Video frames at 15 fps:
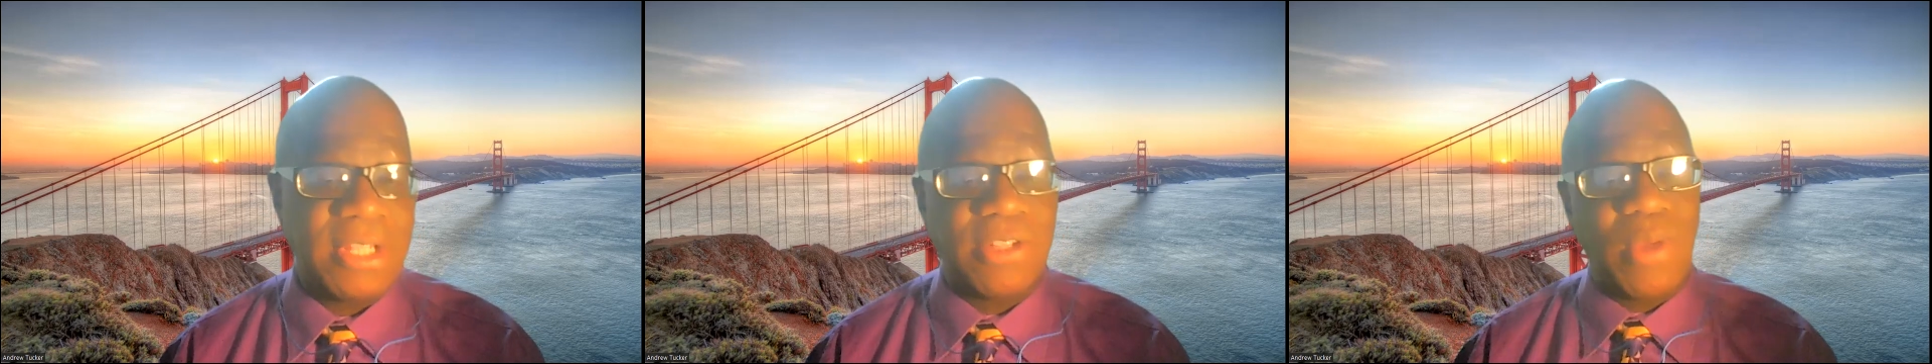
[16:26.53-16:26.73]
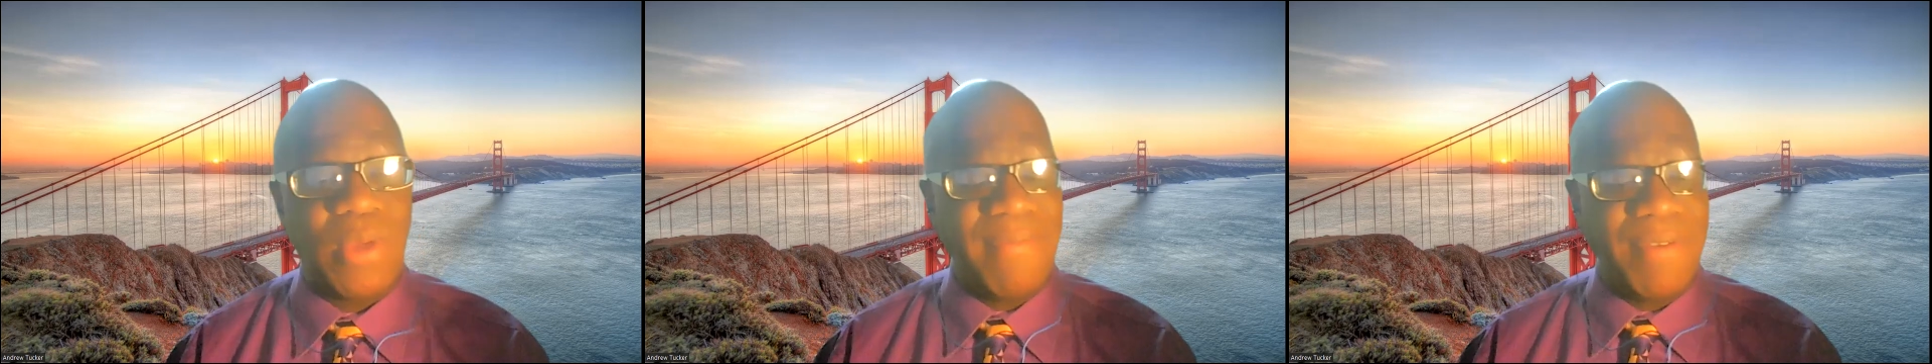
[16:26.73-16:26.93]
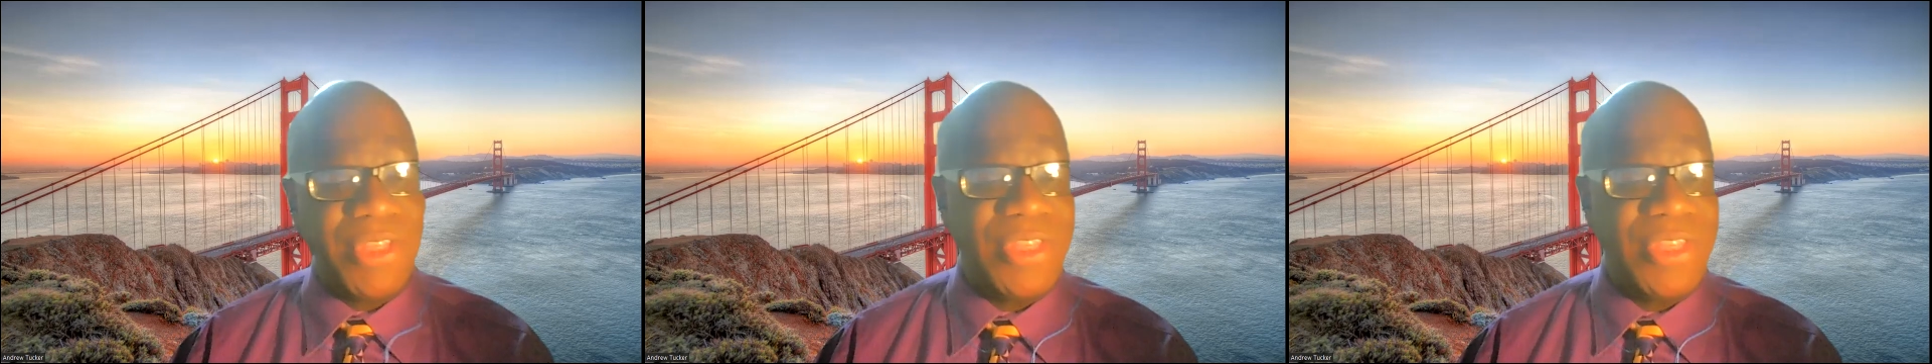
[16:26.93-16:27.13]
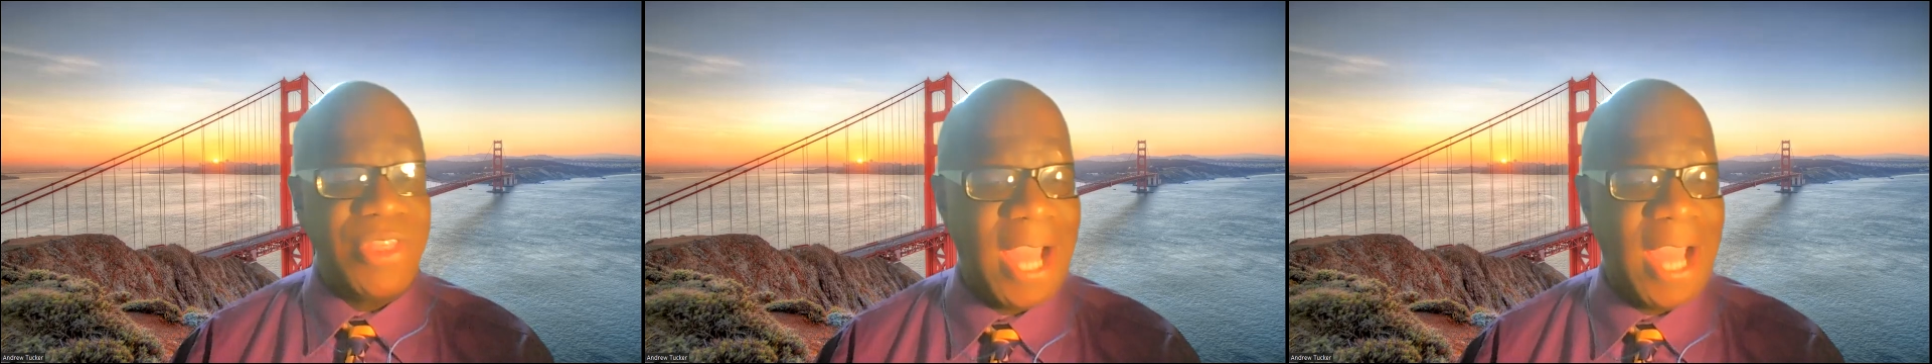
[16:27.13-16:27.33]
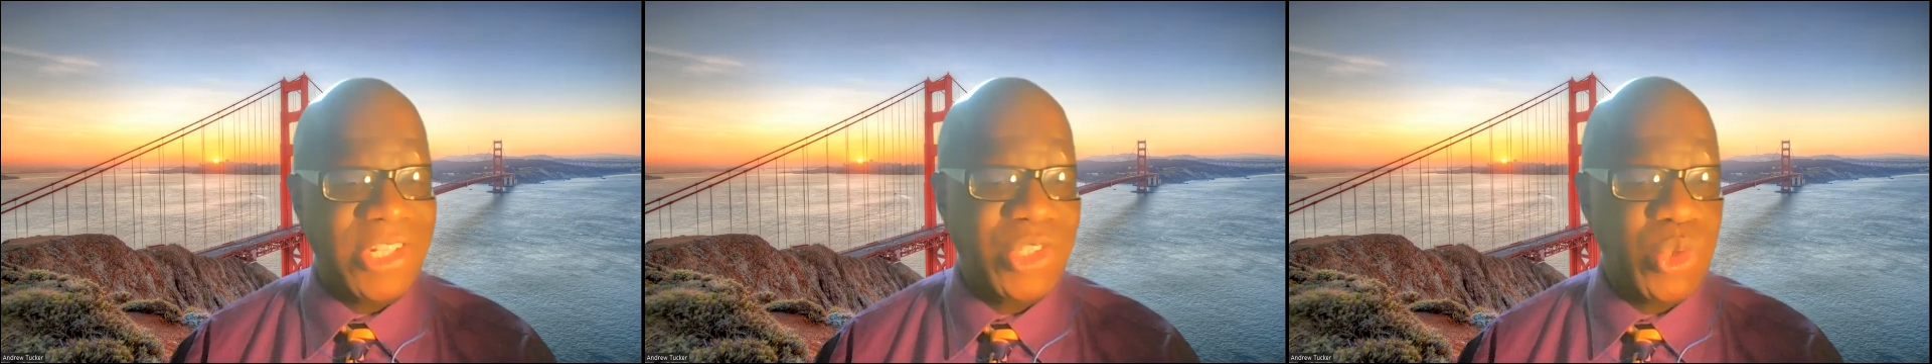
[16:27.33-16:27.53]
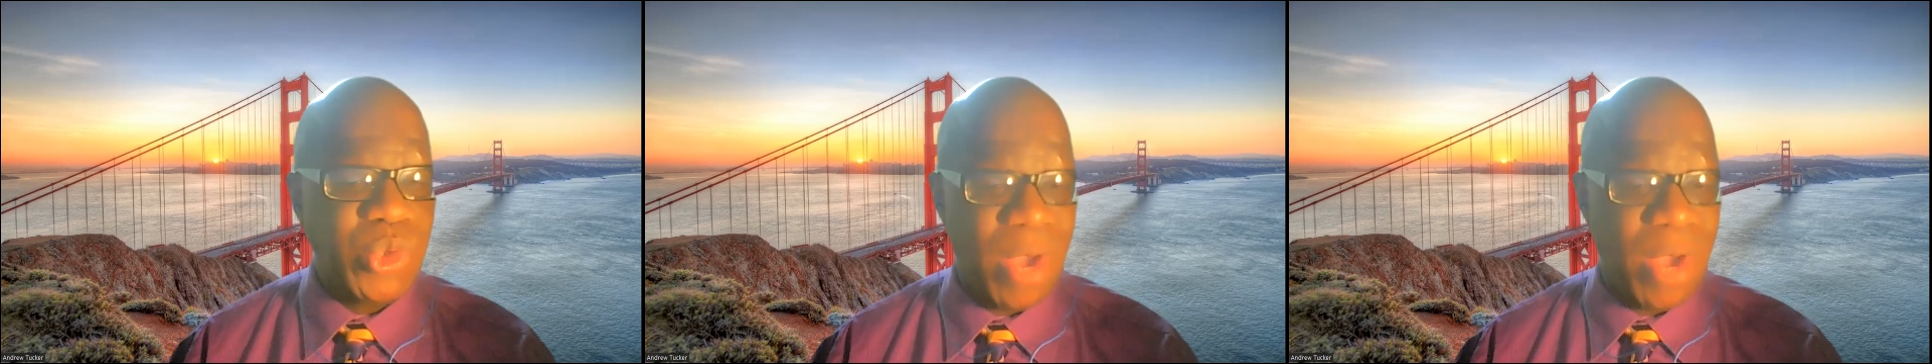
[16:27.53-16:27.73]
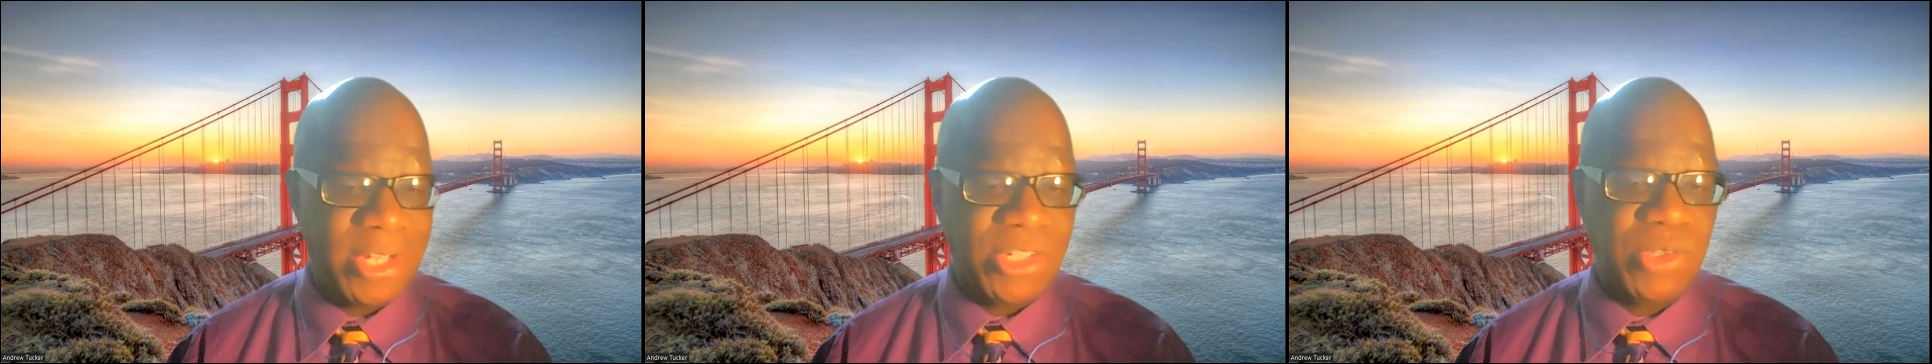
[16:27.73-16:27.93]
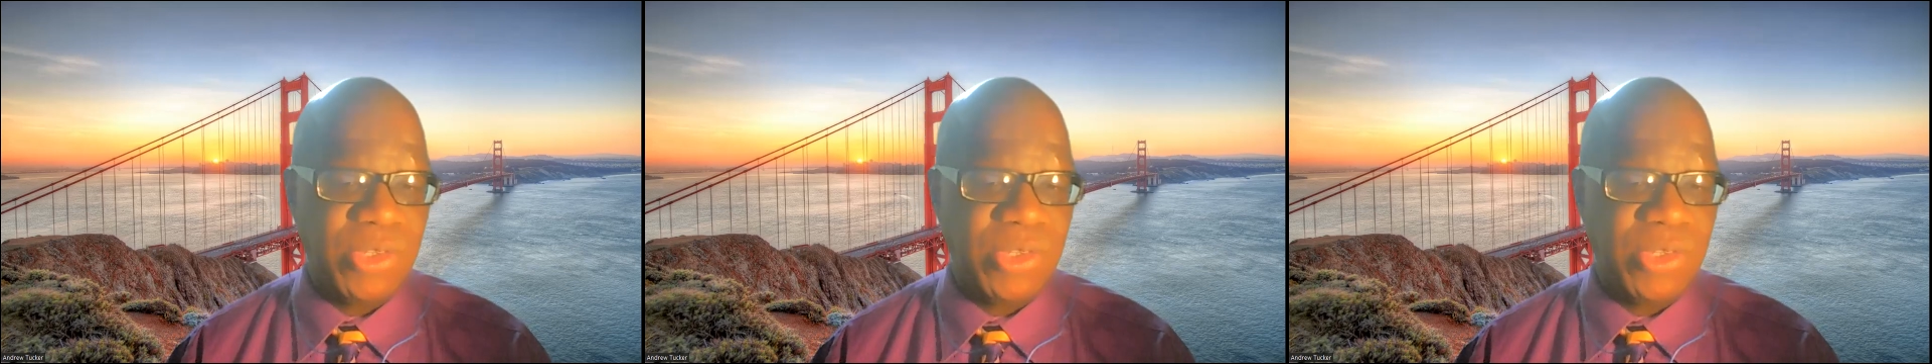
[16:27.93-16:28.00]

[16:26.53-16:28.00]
So everything has to rest.